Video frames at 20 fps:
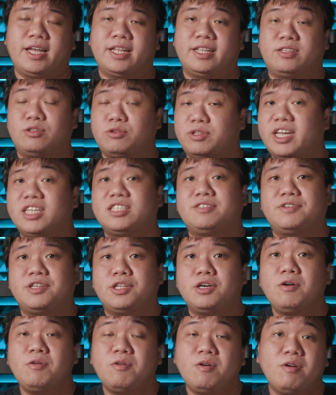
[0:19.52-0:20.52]
And today's
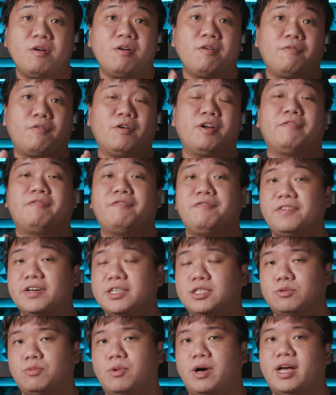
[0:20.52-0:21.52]
video, for the
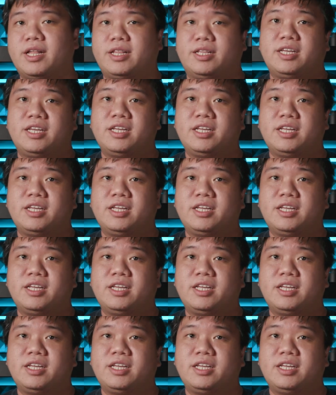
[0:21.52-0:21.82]
first one